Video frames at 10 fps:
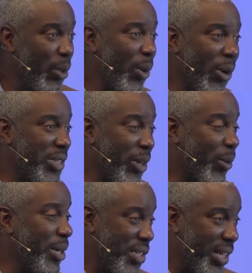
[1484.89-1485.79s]
grow as a
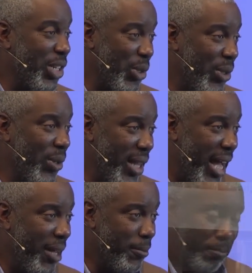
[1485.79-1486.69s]
Christian as you do that.